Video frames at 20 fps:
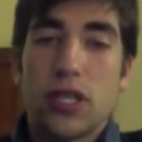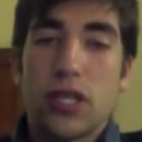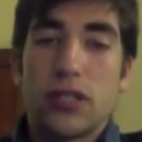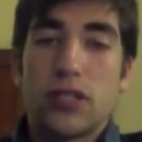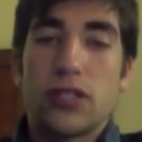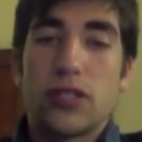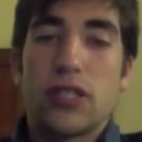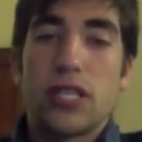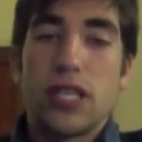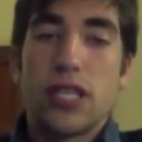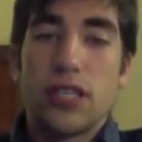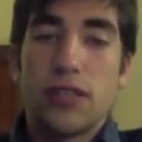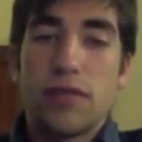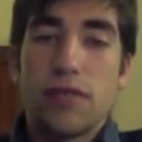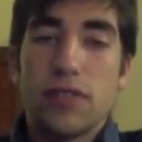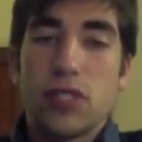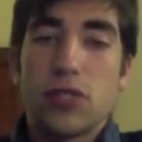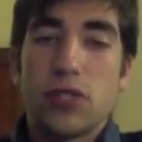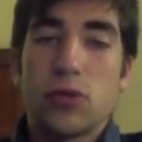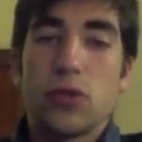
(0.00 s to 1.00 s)
under the
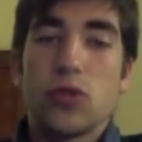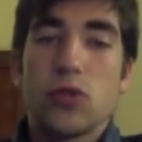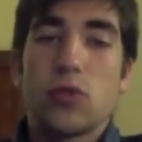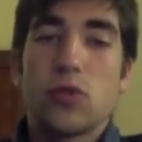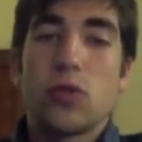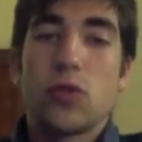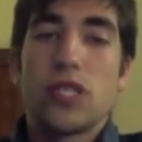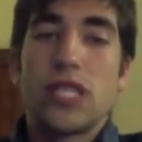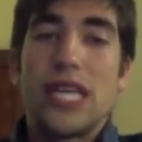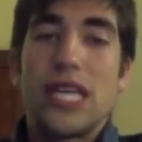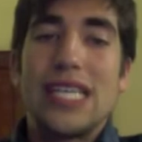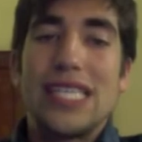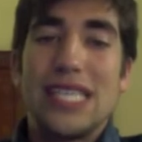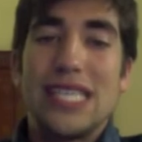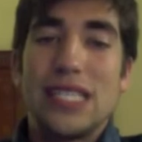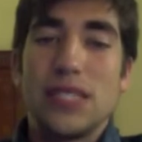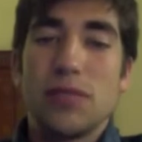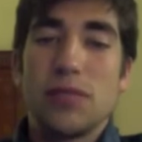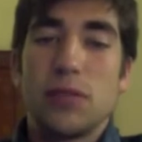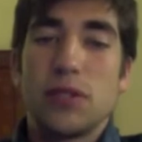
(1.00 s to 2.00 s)
Individuals with
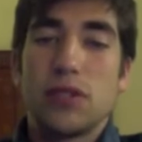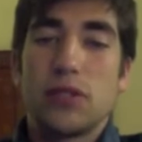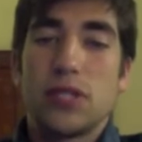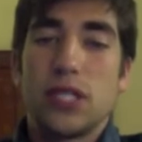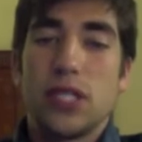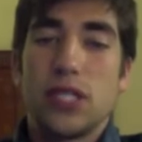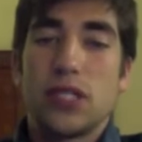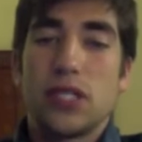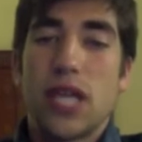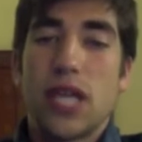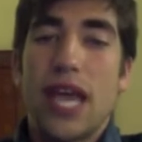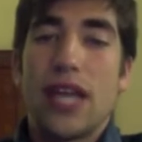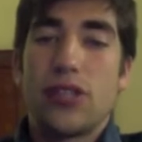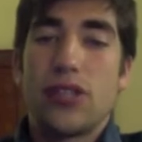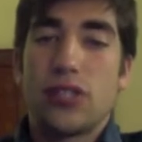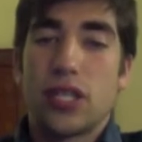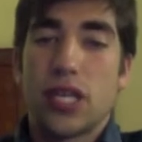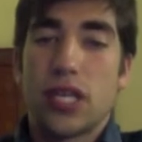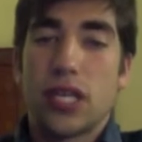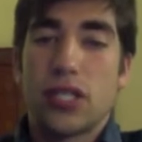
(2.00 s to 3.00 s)
Disabilities
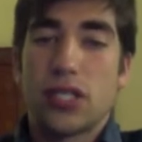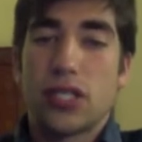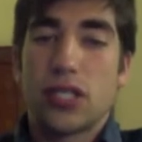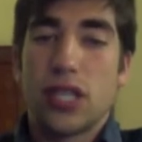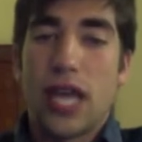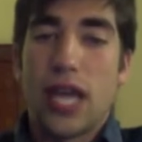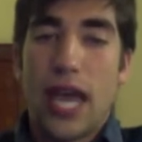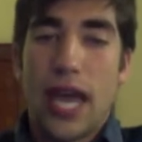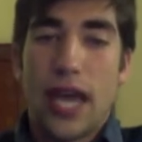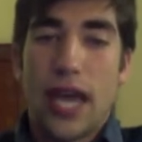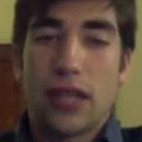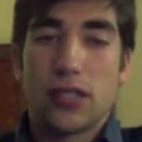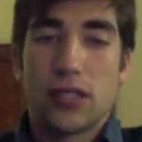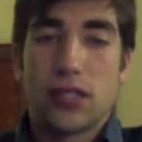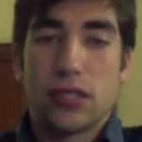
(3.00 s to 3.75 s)
Education Act.